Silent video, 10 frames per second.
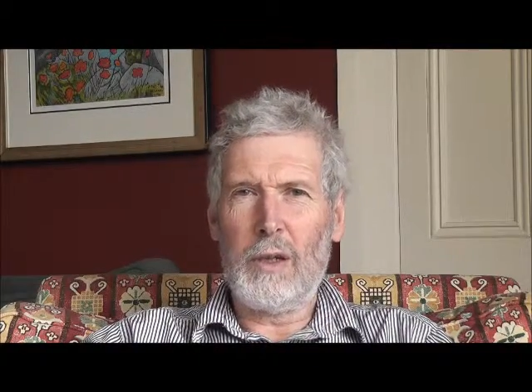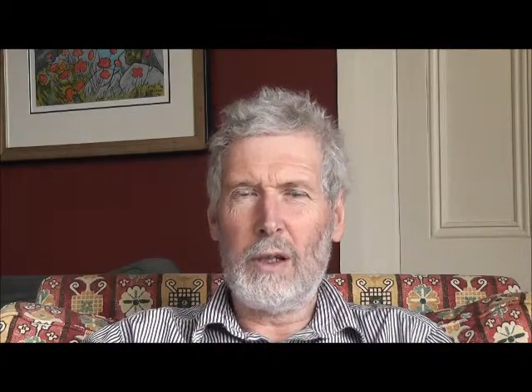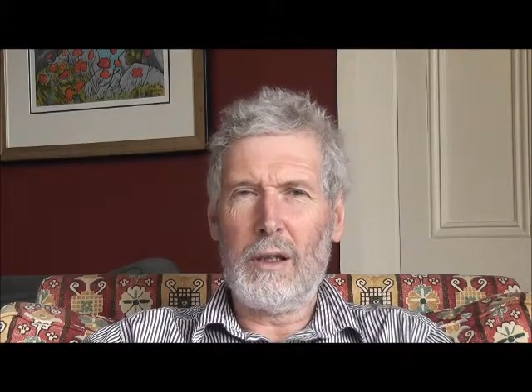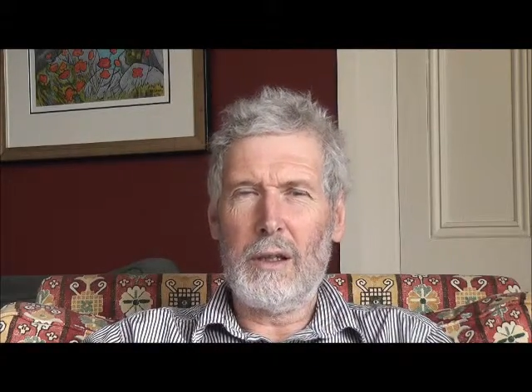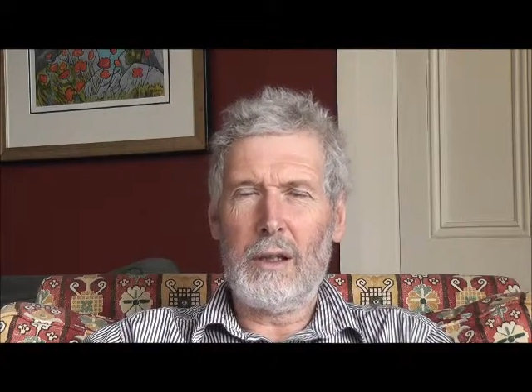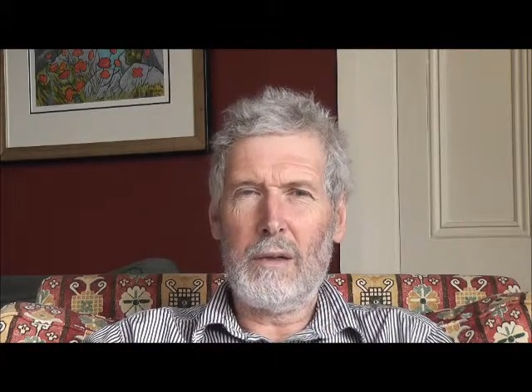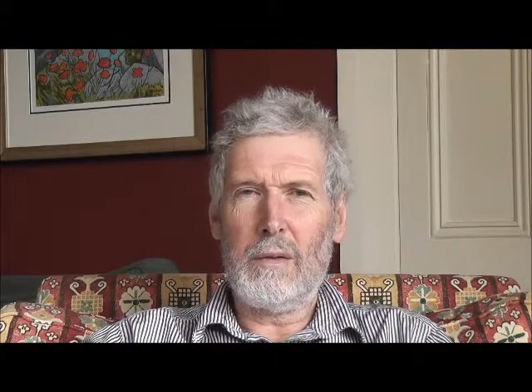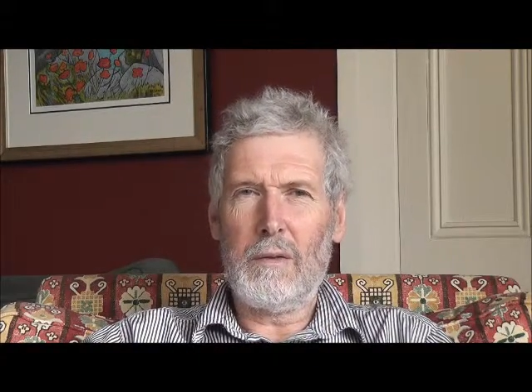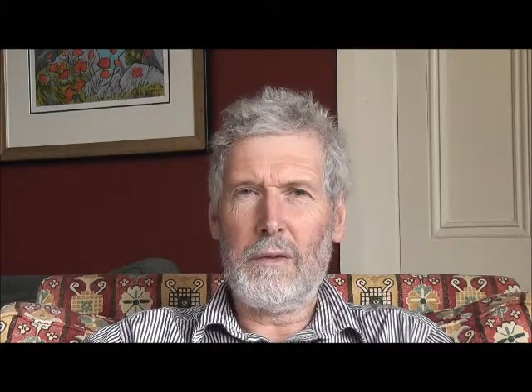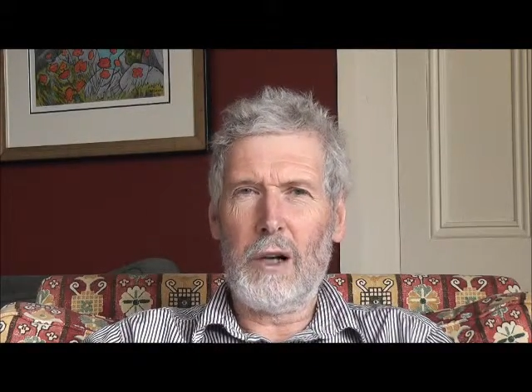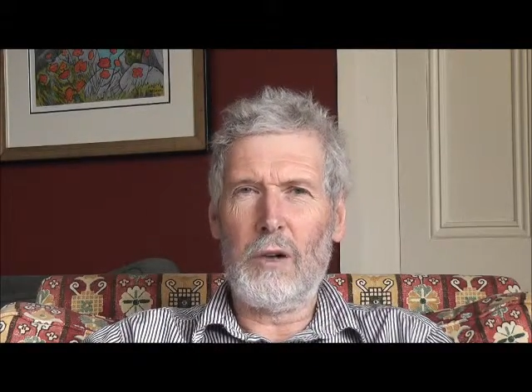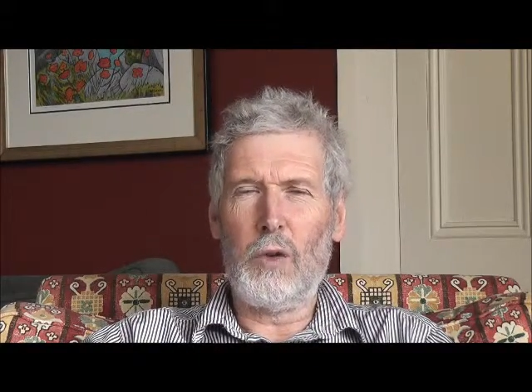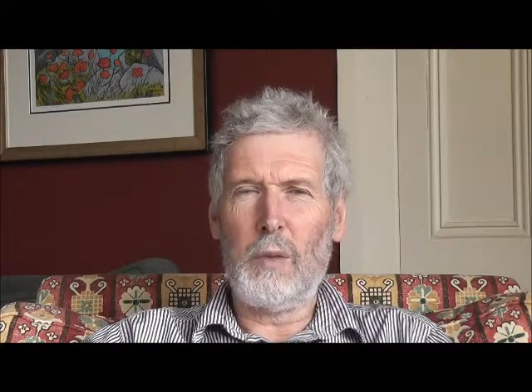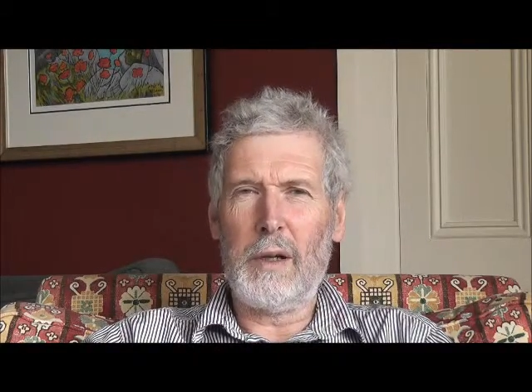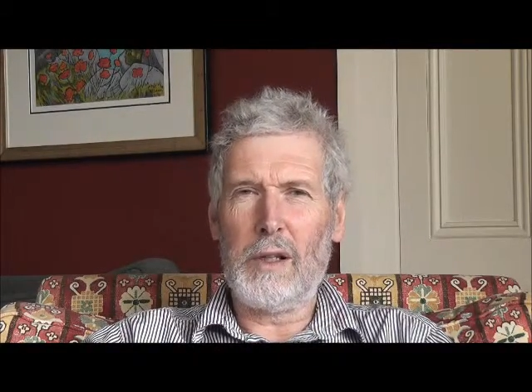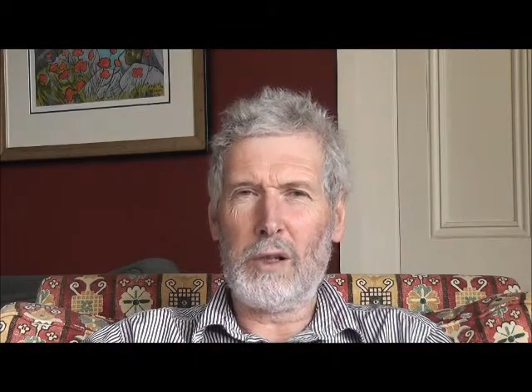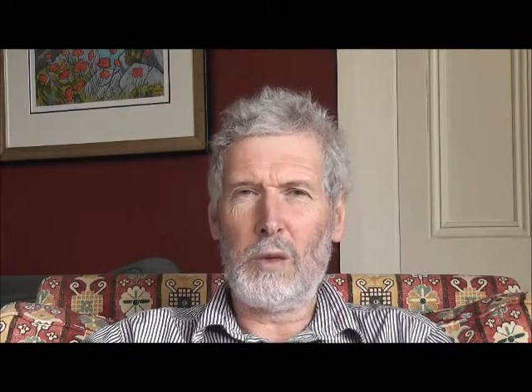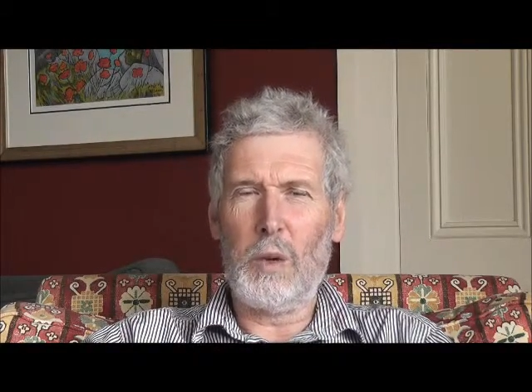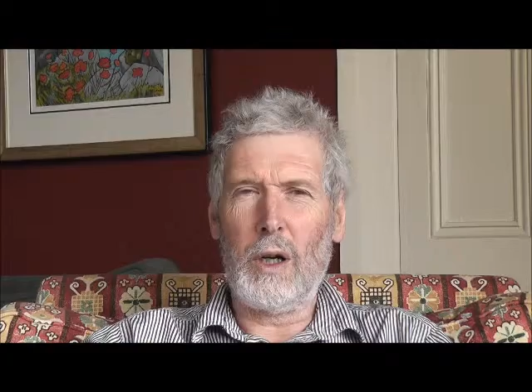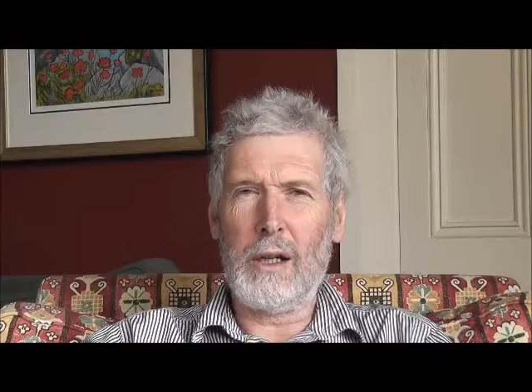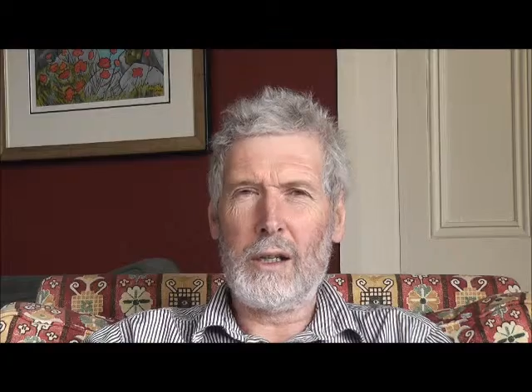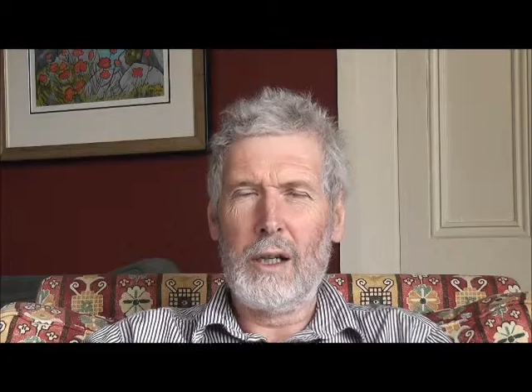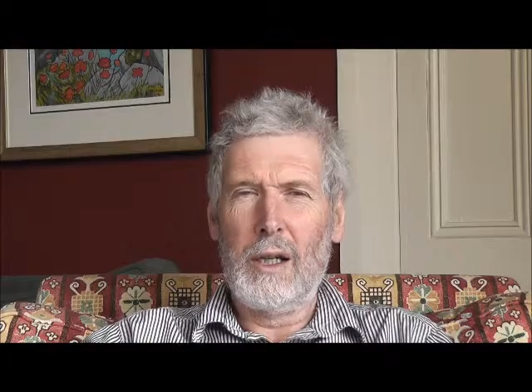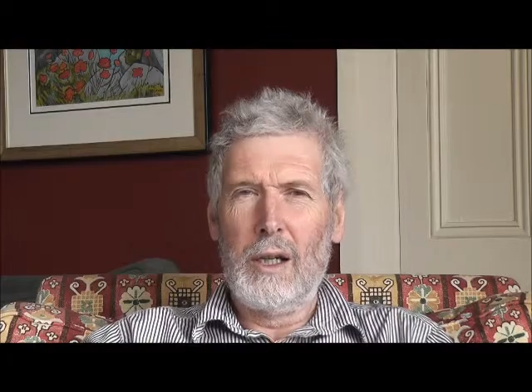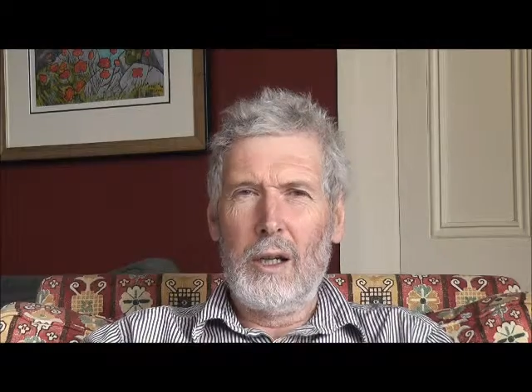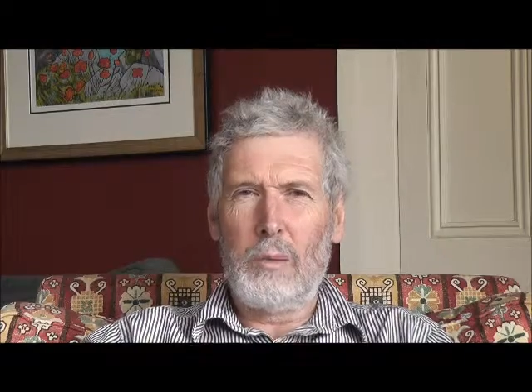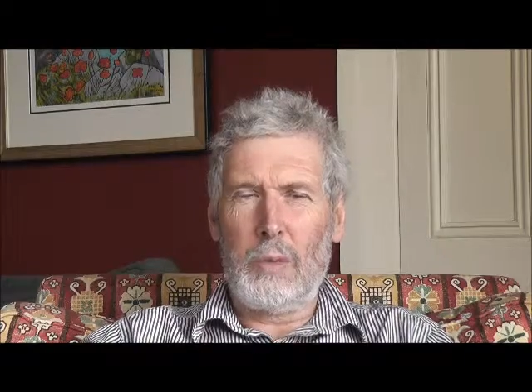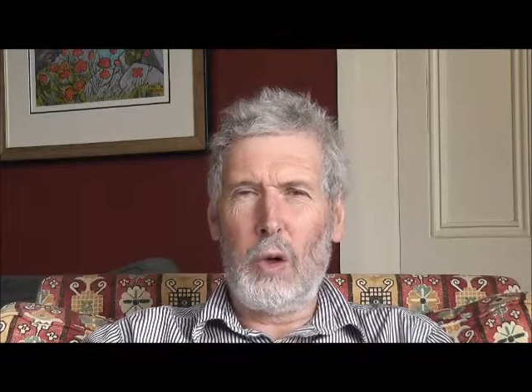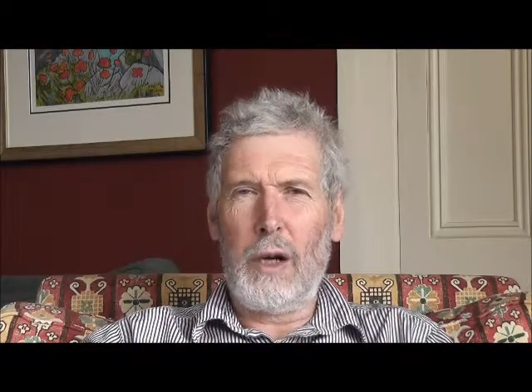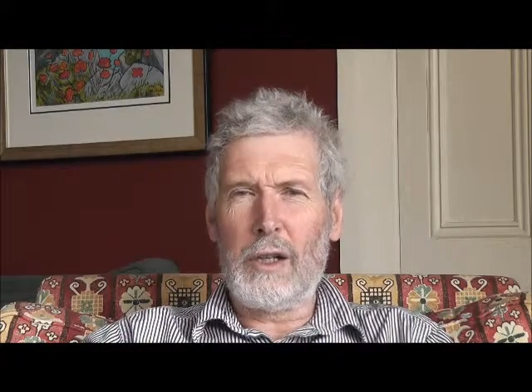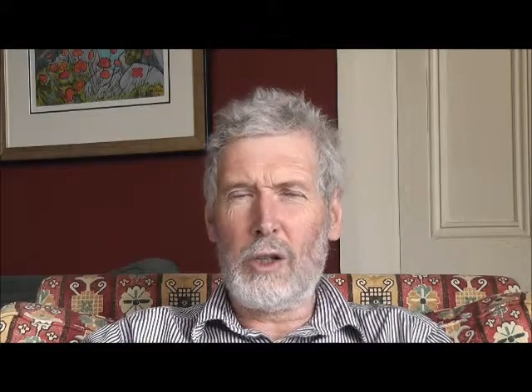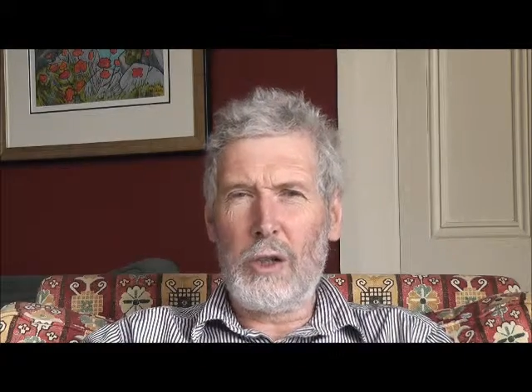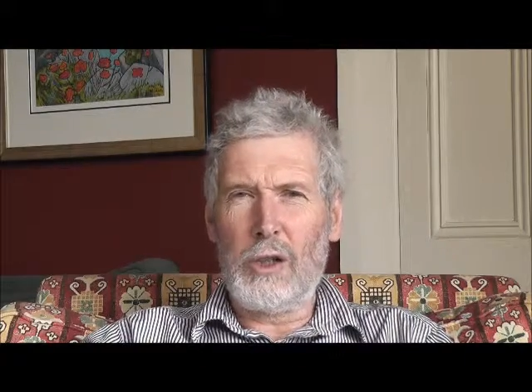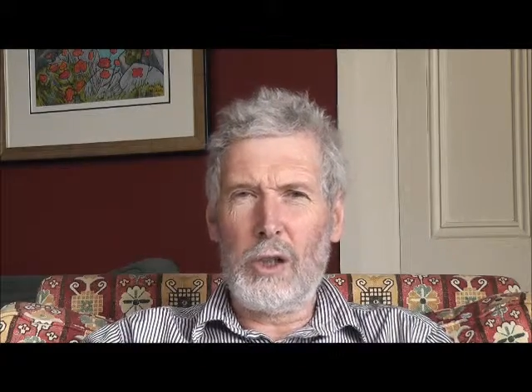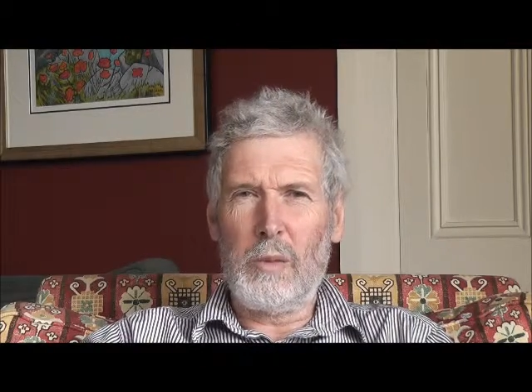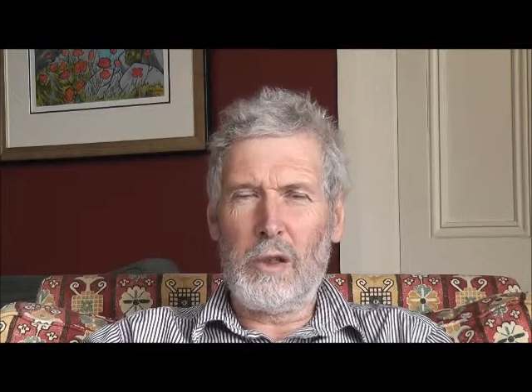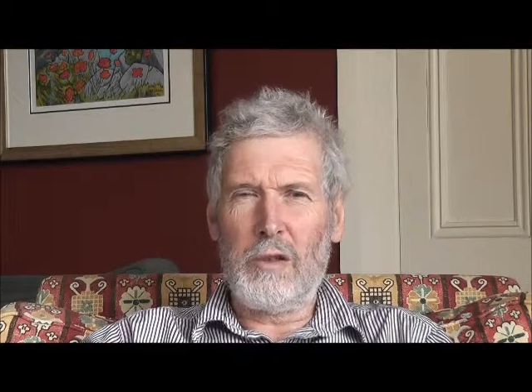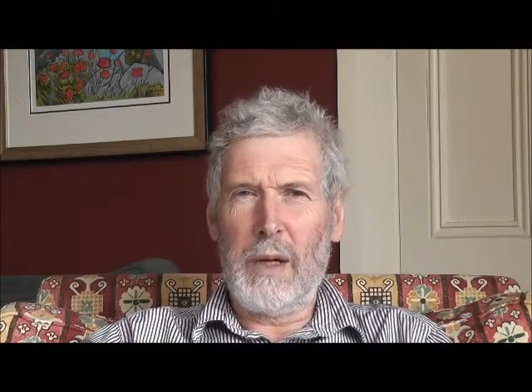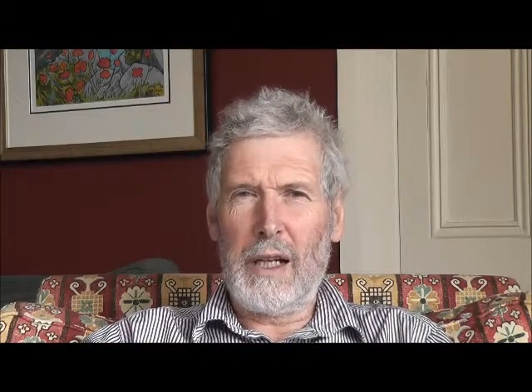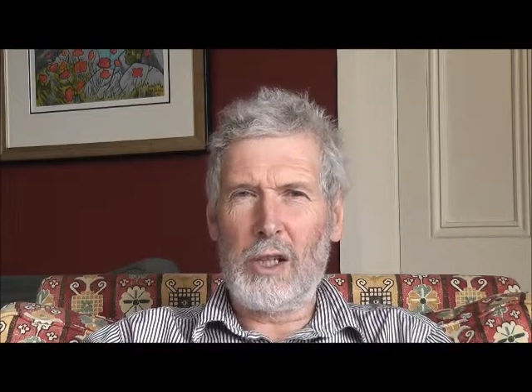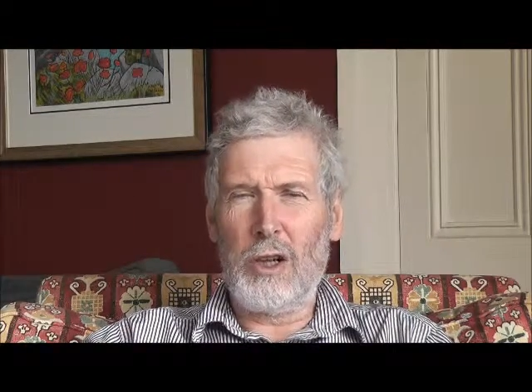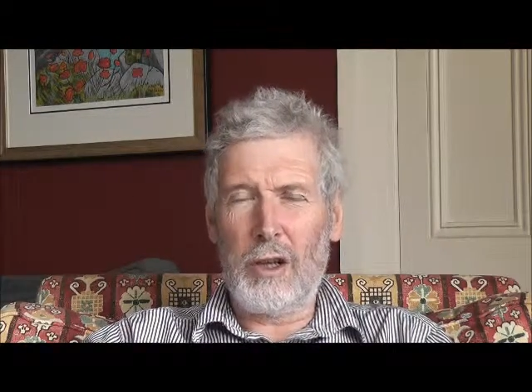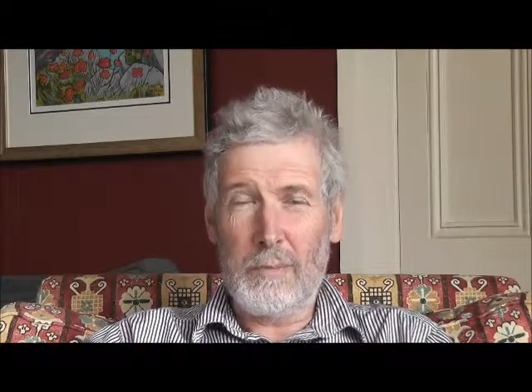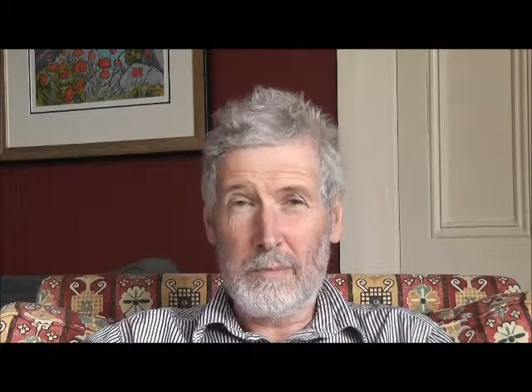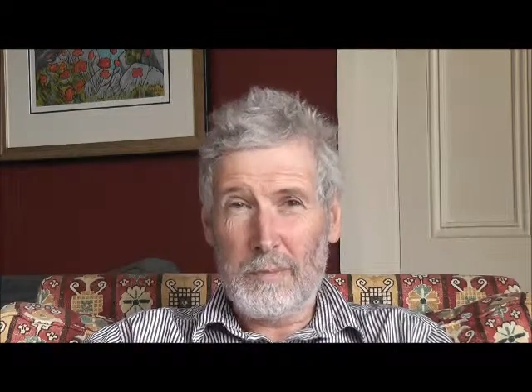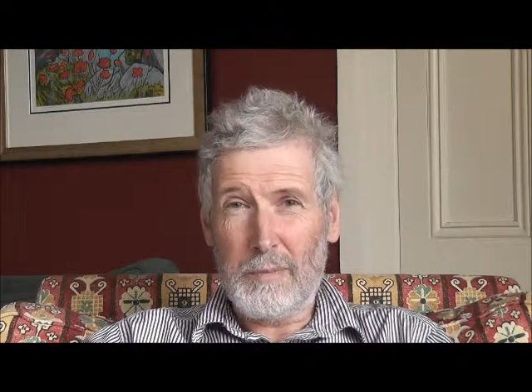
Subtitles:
The file format is quite proprietary in terms of Panasonic.